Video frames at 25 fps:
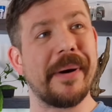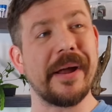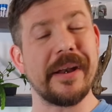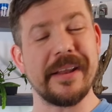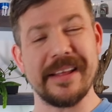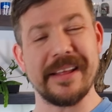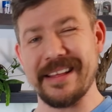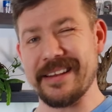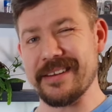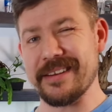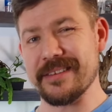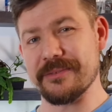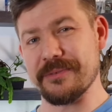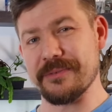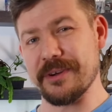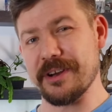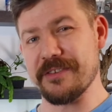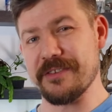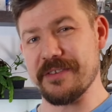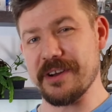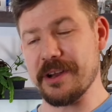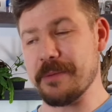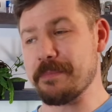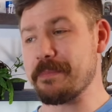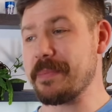but it is
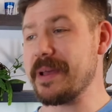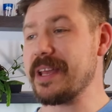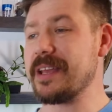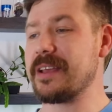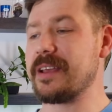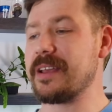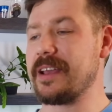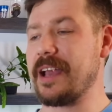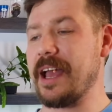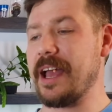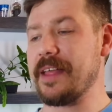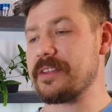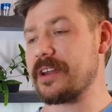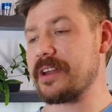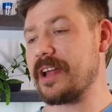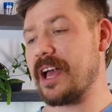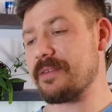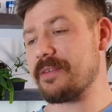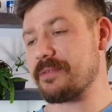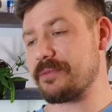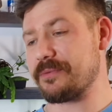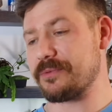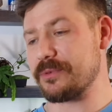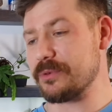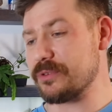very, very big. And then I
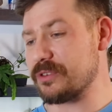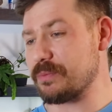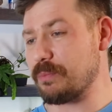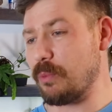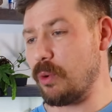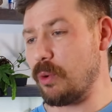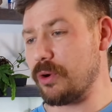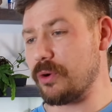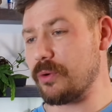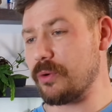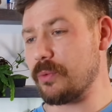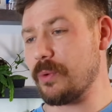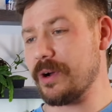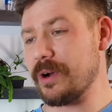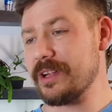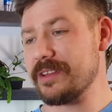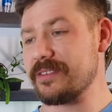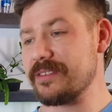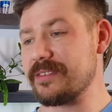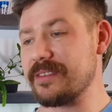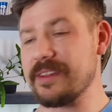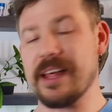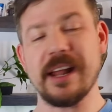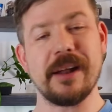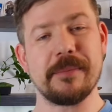have a few smaller
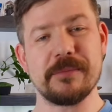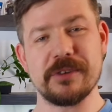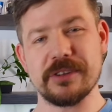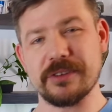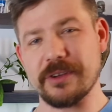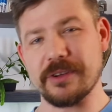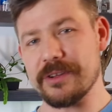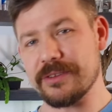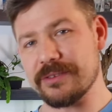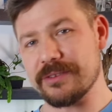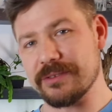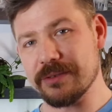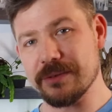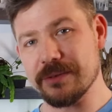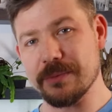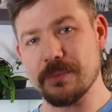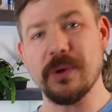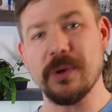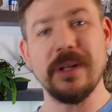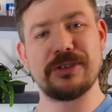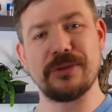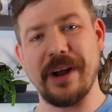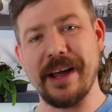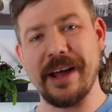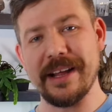ones that I'm just going to
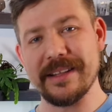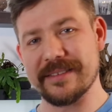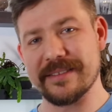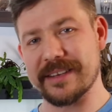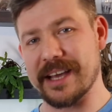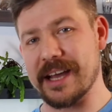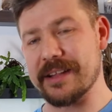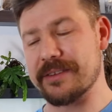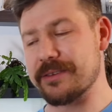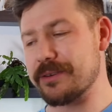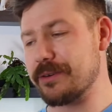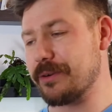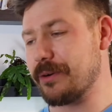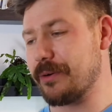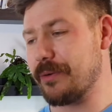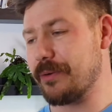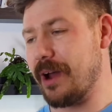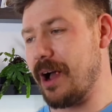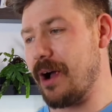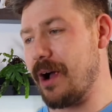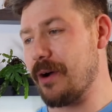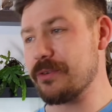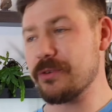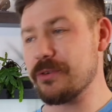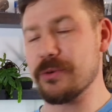try and scatter
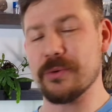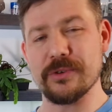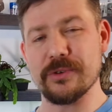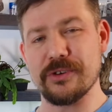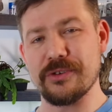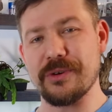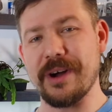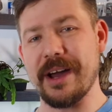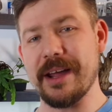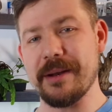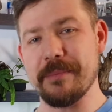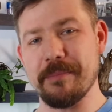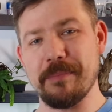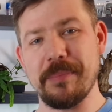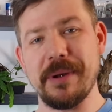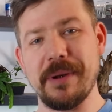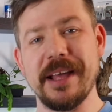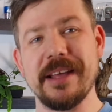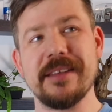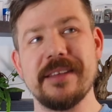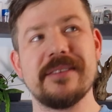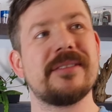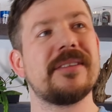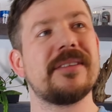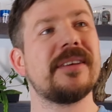around or try and
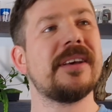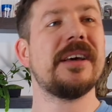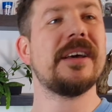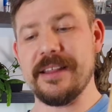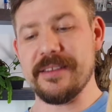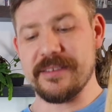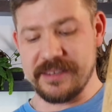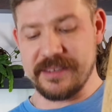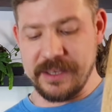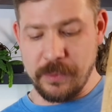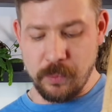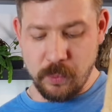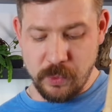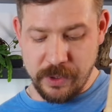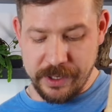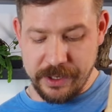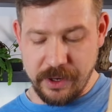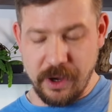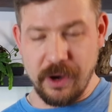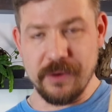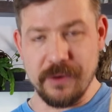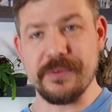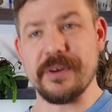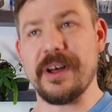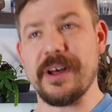place in
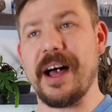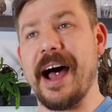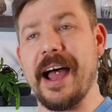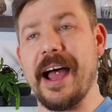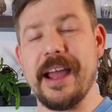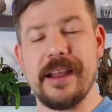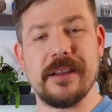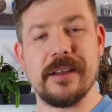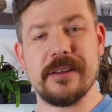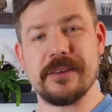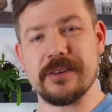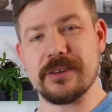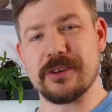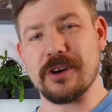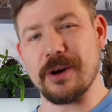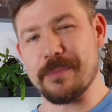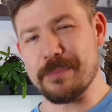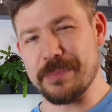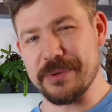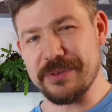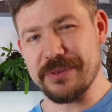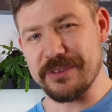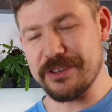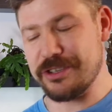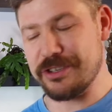somewhat of an island
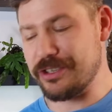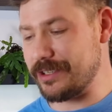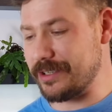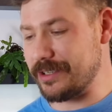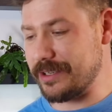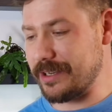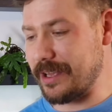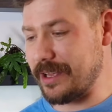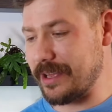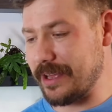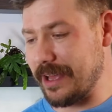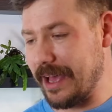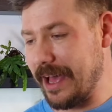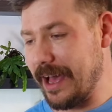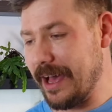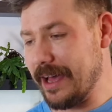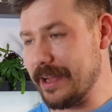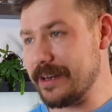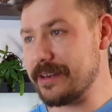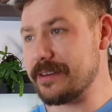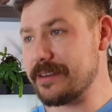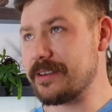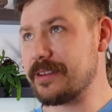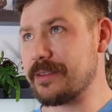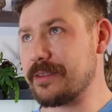composition.
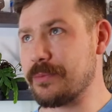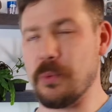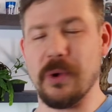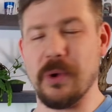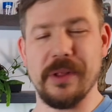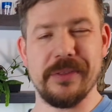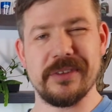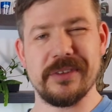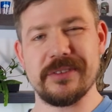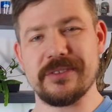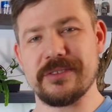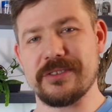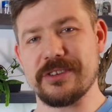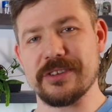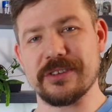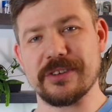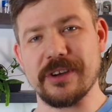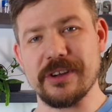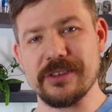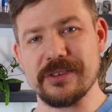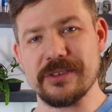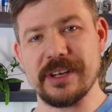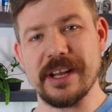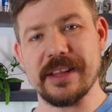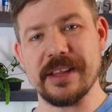And well, this is just
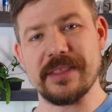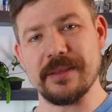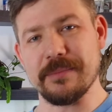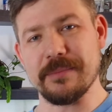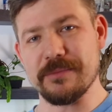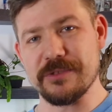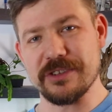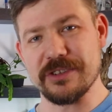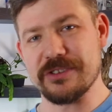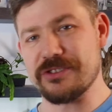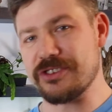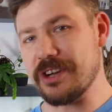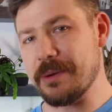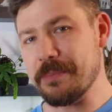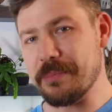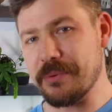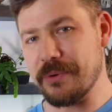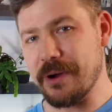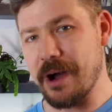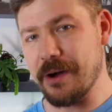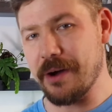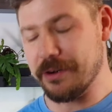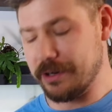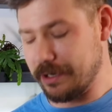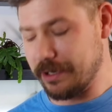going to let them just jump
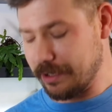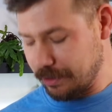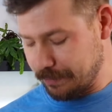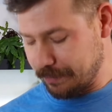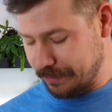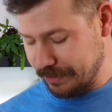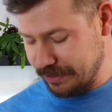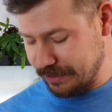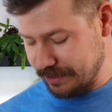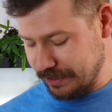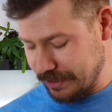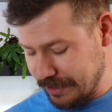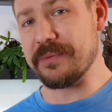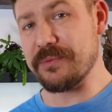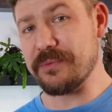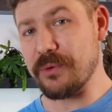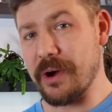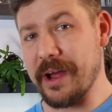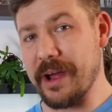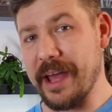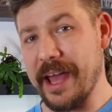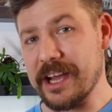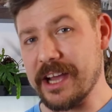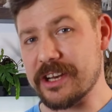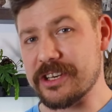around a little bit.
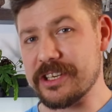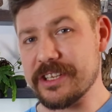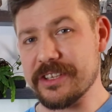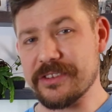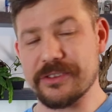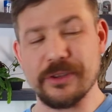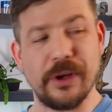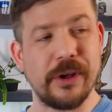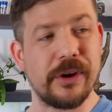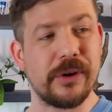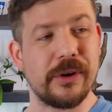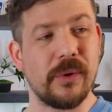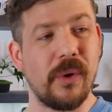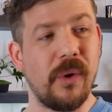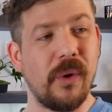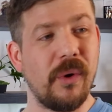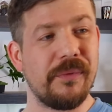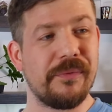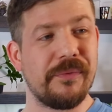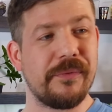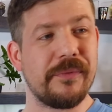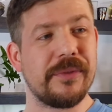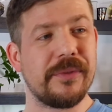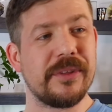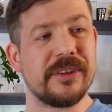Before I actually started
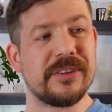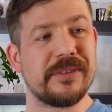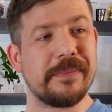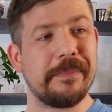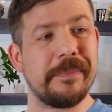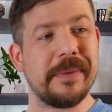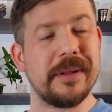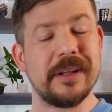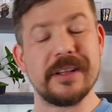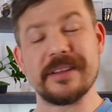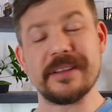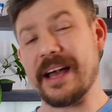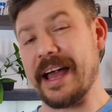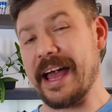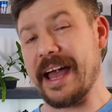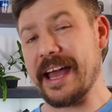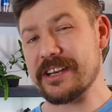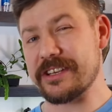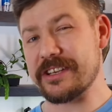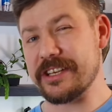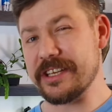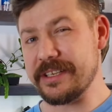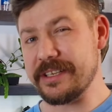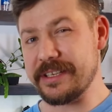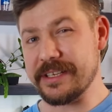off this build, I
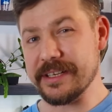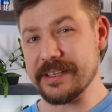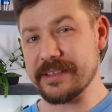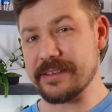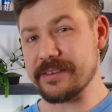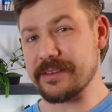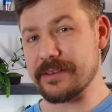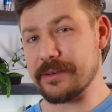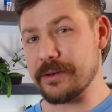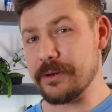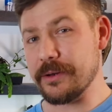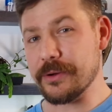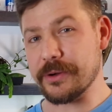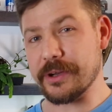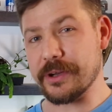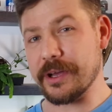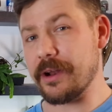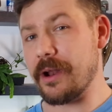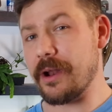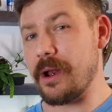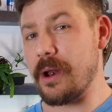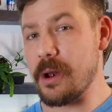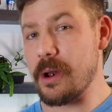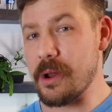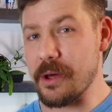actually did look
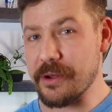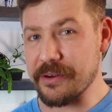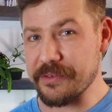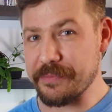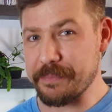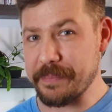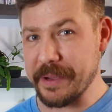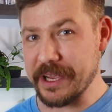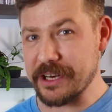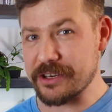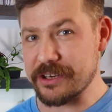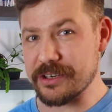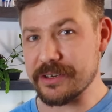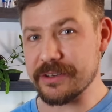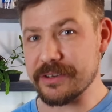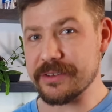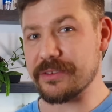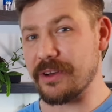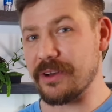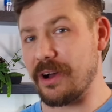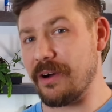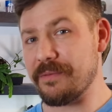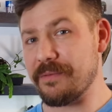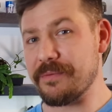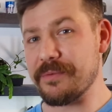at a lot of
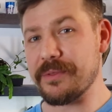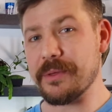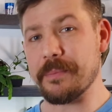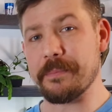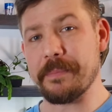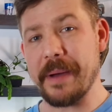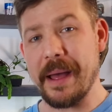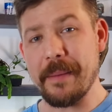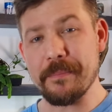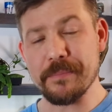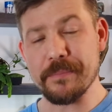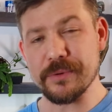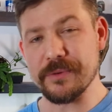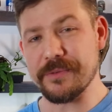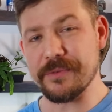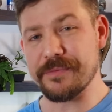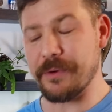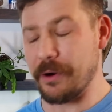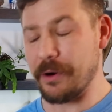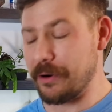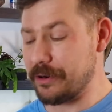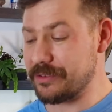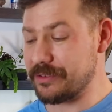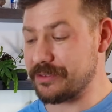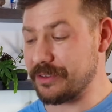pictures of the bamboo
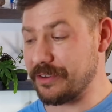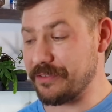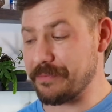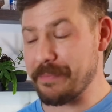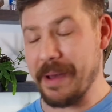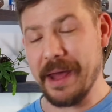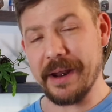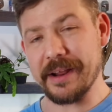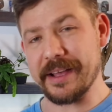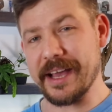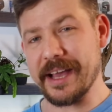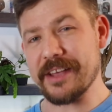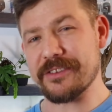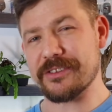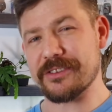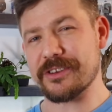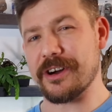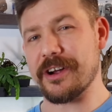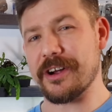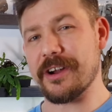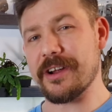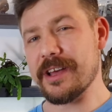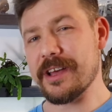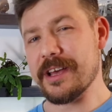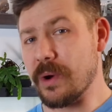forests of
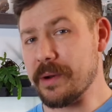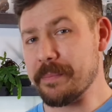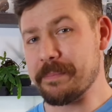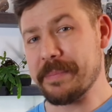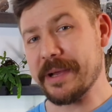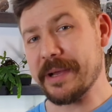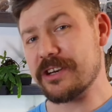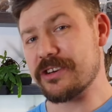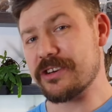Madagascar. One